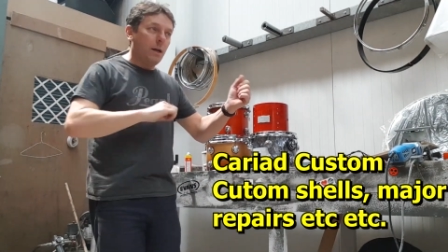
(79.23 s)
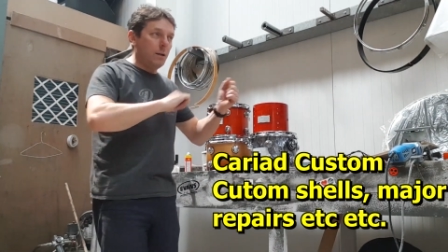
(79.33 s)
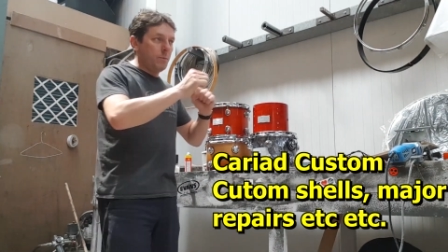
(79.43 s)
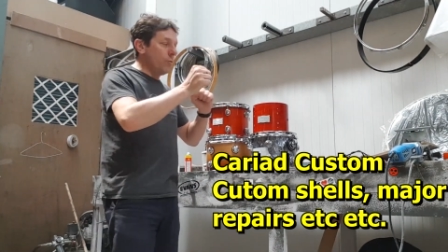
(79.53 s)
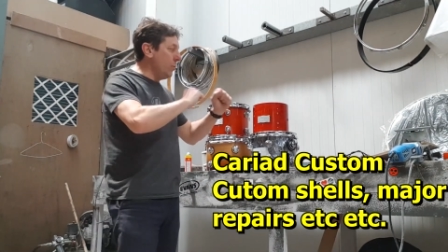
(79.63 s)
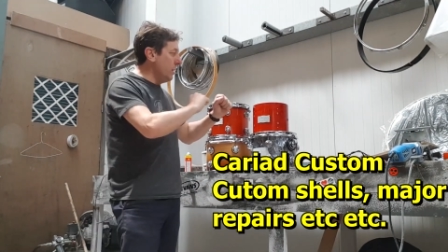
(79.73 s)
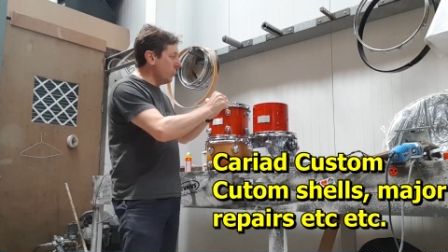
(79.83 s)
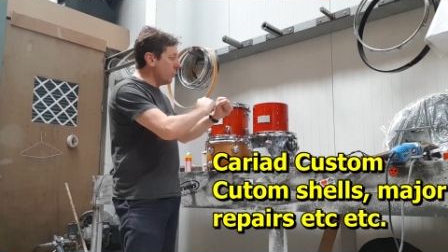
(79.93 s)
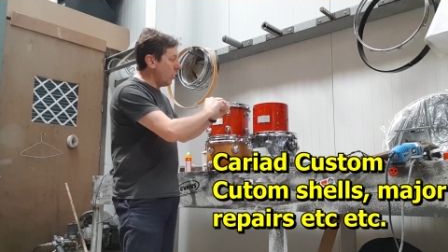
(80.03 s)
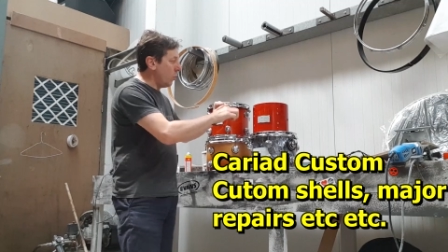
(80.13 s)
and we
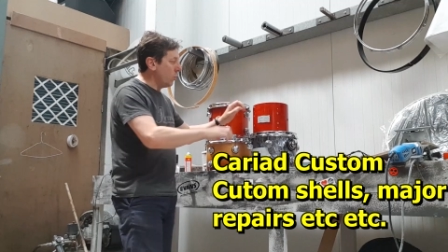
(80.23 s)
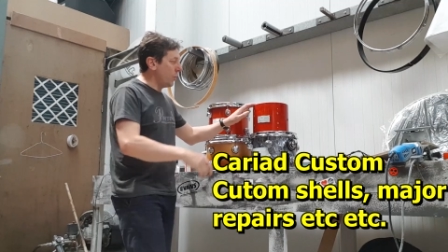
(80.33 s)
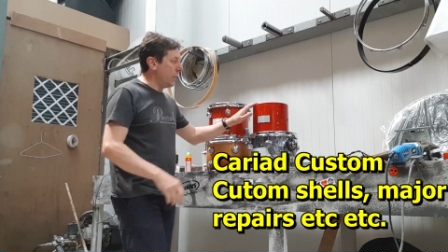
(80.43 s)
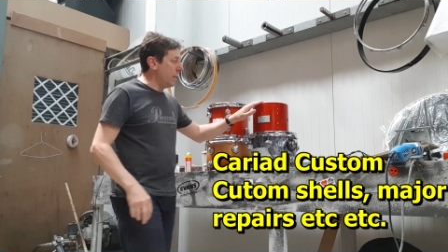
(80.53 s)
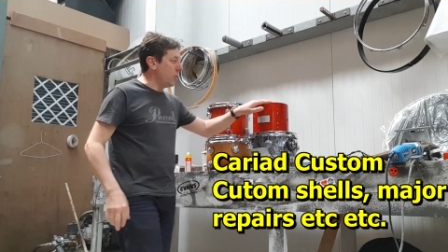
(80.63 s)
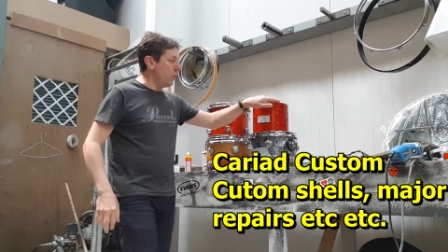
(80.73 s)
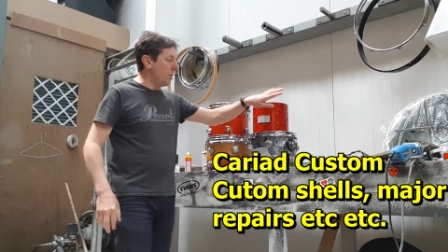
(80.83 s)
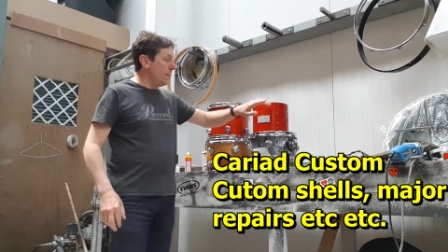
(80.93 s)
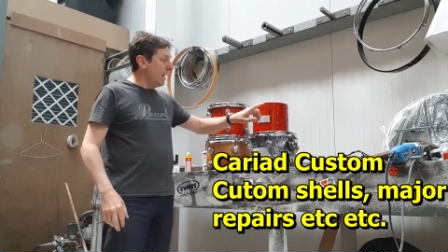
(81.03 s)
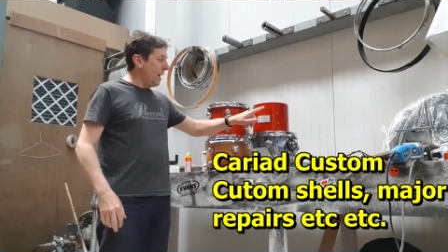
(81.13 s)
redo the whole thing here
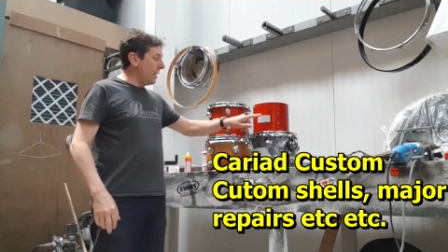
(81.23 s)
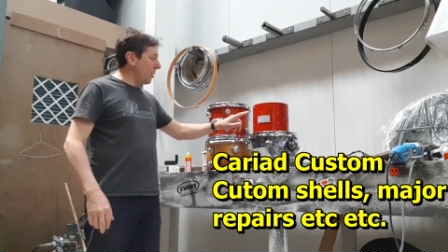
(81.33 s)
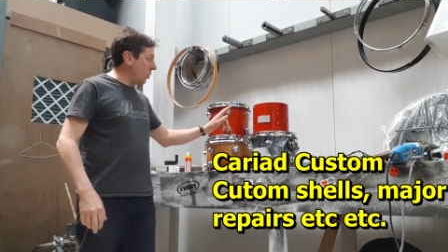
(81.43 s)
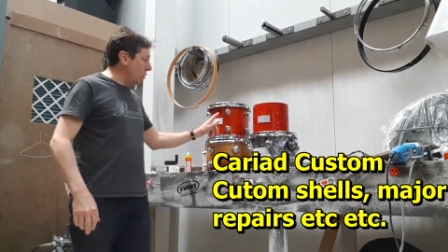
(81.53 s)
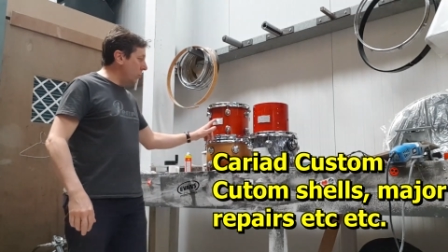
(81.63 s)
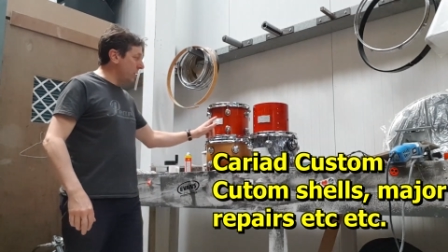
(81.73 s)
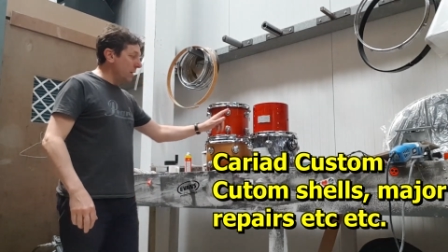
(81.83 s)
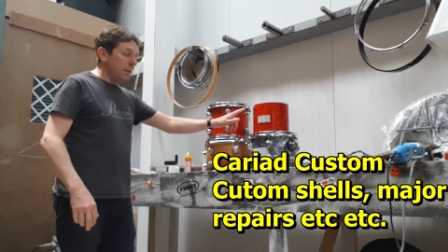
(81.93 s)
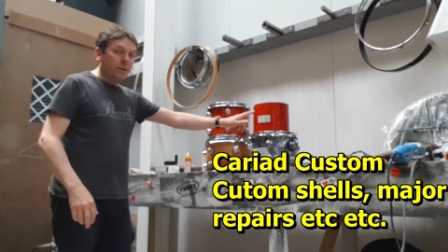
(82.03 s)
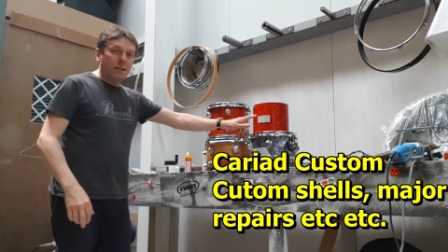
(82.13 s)
and of course
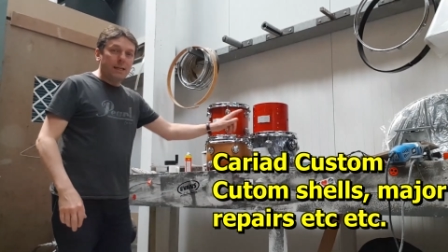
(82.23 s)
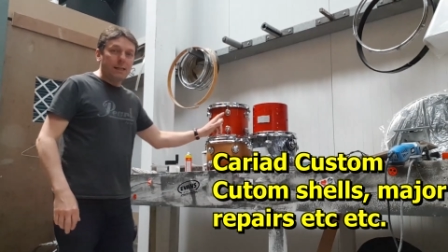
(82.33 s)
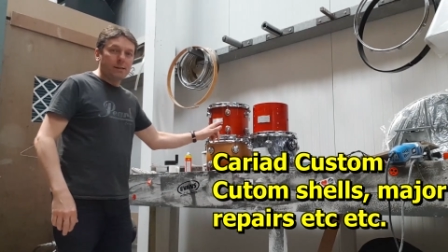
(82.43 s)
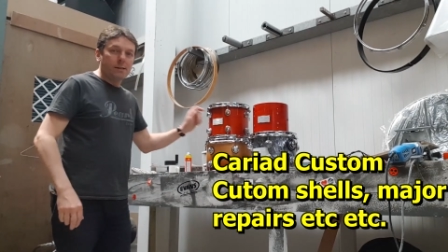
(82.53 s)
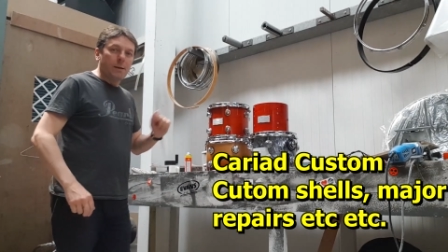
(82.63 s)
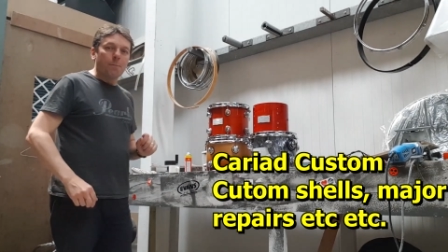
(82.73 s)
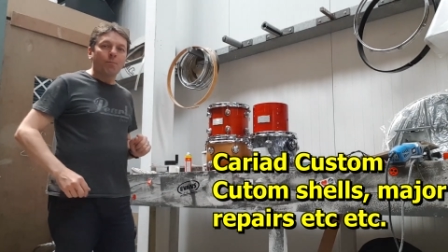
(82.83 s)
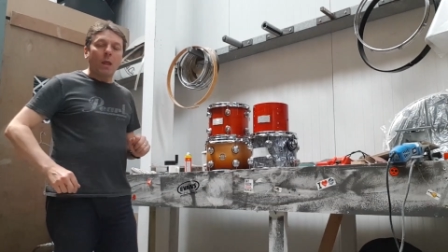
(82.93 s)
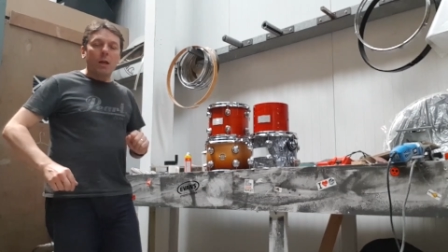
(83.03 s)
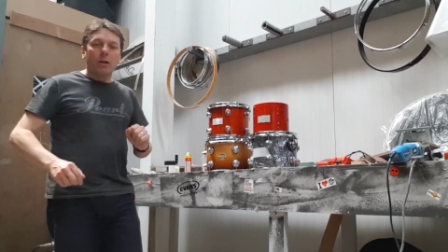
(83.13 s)
these
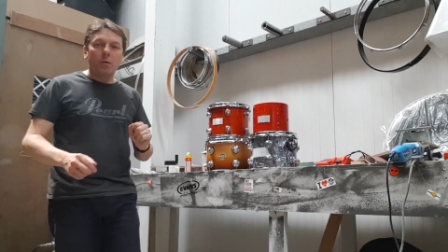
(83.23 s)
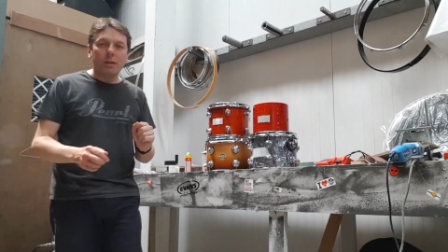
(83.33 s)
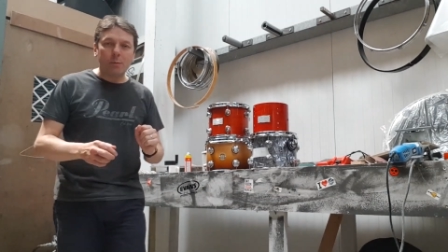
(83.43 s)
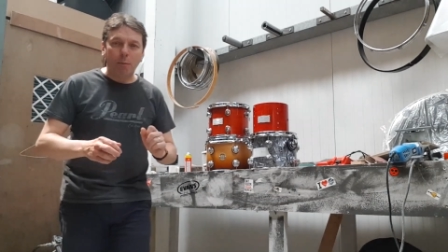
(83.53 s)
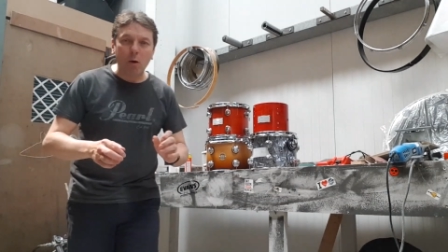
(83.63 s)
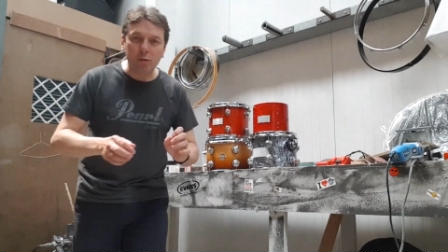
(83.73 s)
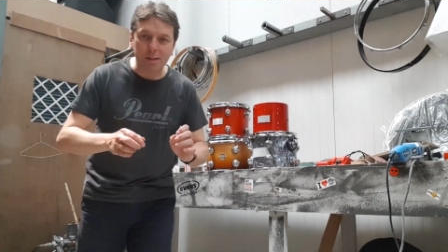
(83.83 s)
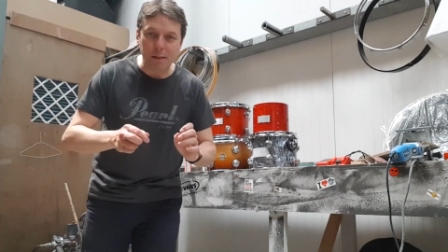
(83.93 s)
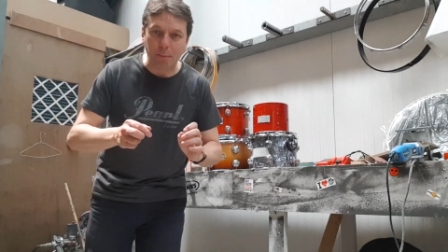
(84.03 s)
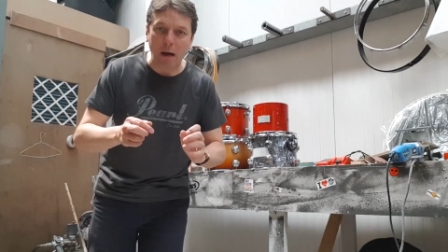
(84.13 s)
now this
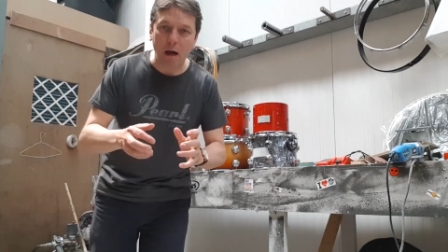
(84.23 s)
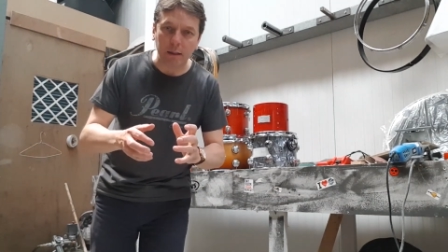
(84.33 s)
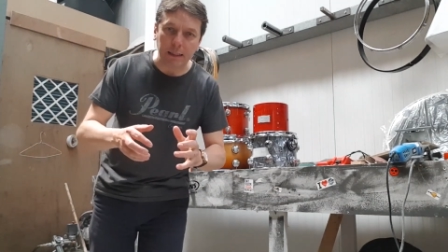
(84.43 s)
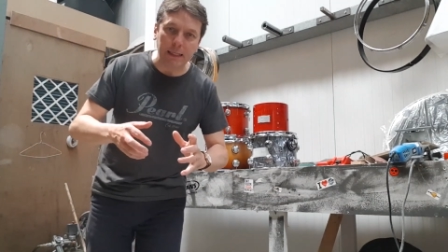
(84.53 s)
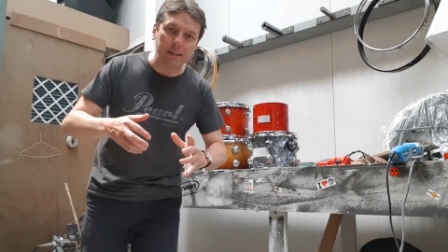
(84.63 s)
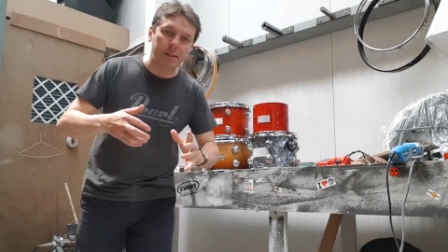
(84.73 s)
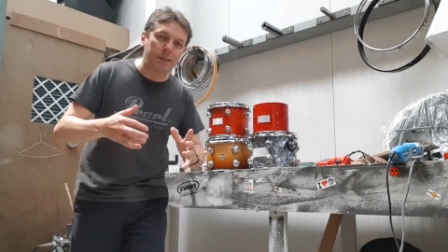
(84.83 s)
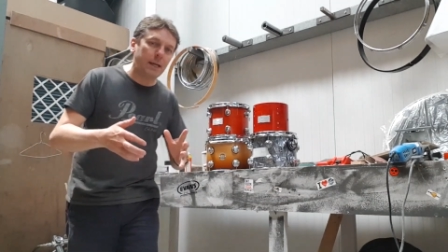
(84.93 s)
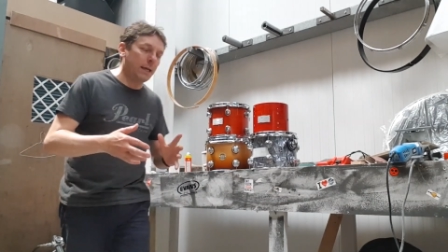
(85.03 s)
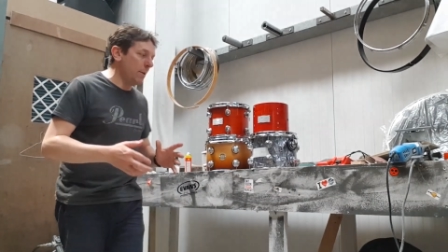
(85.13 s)
post is partly to
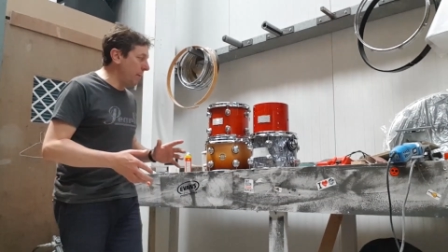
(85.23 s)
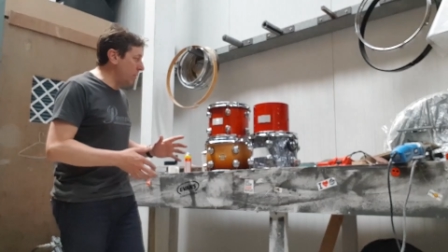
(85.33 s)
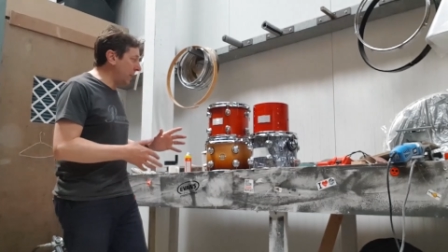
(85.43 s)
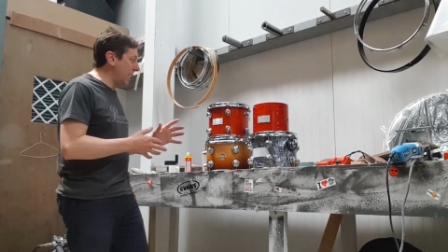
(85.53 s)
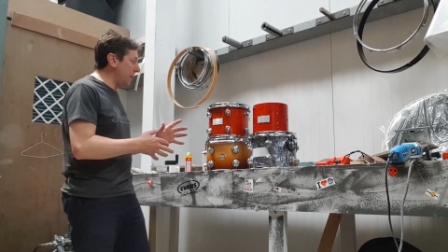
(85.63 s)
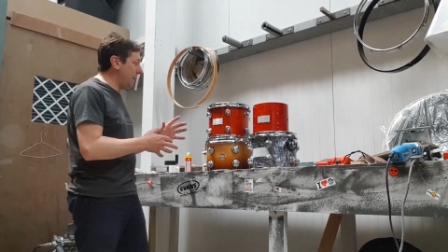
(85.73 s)
say about colour